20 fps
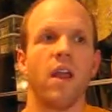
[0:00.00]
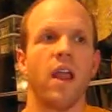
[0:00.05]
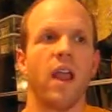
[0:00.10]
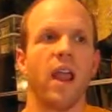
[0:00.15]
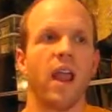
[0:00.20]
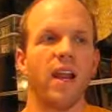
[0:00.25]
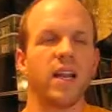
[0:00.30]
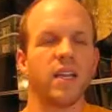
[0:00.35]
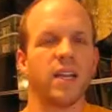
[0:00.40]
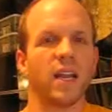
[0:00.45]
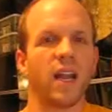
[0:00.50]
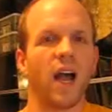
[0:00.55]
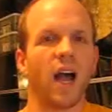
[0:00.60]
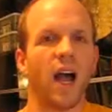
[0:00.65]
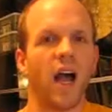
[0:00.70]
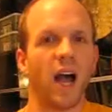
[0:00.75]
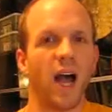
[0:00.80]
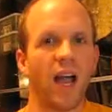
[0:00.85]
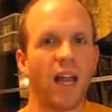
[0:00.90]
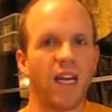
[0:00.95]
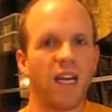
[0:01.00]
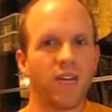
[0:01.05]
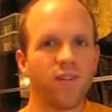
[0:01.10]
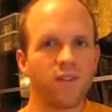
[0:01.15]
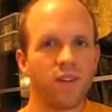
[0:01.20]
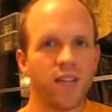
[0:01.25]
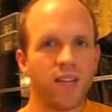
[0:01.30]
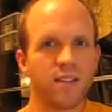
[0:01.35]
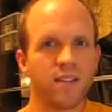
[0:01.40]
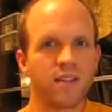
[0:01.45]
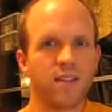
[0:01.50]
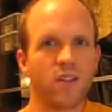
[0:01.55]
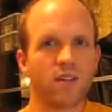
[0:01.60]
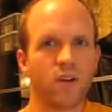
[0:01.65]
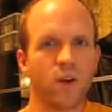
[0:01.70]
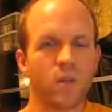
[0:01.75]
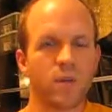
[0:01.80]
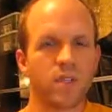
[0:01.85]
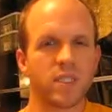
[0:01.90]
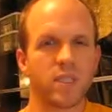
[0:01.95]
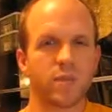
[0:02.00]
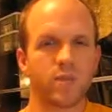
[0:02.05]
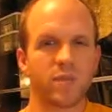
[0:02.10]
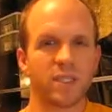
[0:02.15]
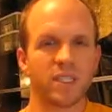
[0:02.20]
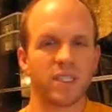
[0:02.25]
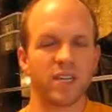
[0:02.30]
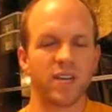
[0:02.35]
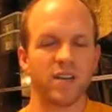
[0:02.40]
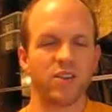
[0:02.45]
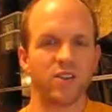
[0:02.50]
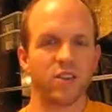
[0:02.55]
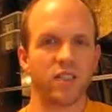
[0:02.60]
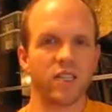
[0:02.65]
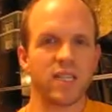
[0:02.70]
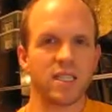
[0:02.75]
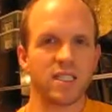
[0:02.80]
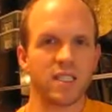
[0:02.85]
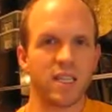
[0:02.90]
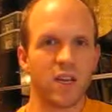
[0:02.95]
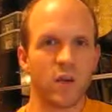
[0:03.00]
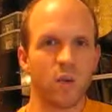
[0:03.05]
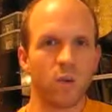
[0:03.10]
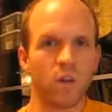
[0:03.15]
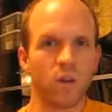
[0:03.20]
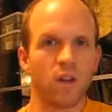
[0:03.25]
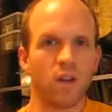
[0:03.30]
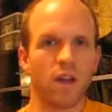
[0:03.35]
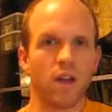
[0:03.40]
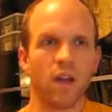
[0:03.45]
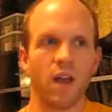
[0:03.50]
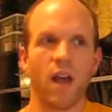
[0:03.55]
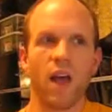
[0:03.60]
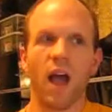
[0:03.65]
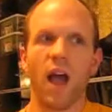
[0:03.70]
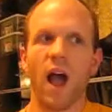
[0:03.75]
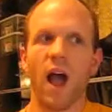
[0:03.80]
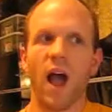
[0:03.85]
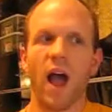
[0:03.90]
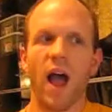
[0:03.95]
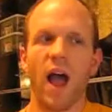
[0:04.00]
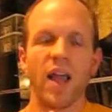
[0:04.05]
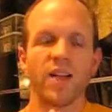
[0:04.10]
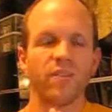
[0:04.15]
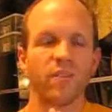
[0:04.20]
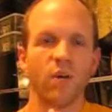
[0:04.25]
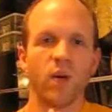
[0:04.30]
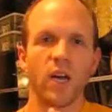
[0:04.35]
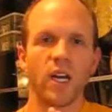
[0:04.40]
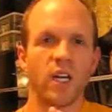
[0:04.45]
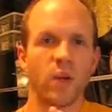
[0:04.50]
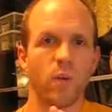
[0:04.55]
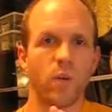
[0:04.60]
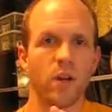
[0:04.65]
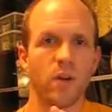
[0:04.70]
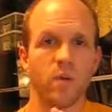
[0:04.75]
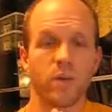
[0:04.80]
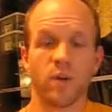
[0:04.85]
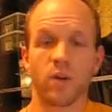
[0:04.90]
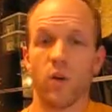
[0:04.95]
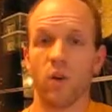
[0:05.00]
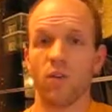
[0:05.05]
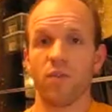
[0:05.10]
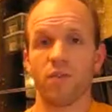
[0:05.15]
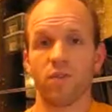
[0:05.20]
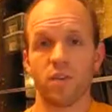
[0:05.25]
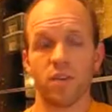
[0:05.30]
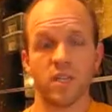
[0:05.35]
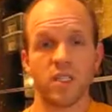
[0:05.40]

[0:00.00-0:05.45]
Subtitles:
It kind of leads itself open to potentially a sequel. I have no idea where you would go for a